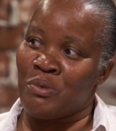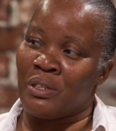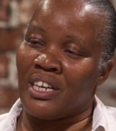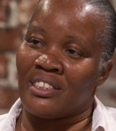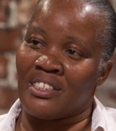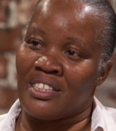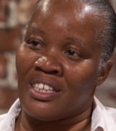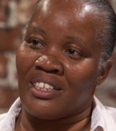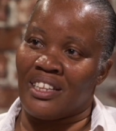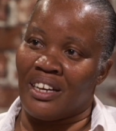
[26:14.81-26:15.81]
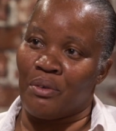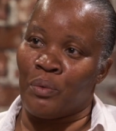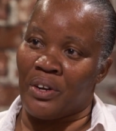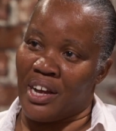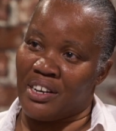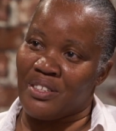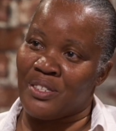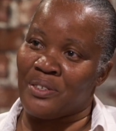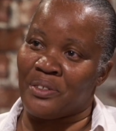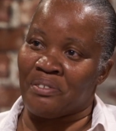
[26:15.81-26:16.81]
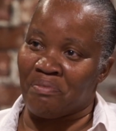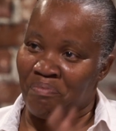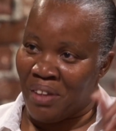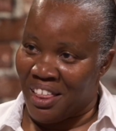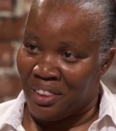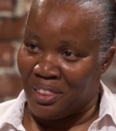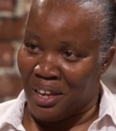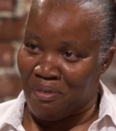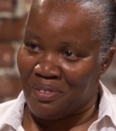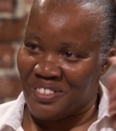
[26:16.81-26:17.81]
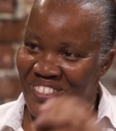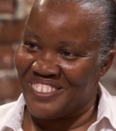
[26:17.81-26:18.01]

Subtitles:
we like to think that we're at a certain level.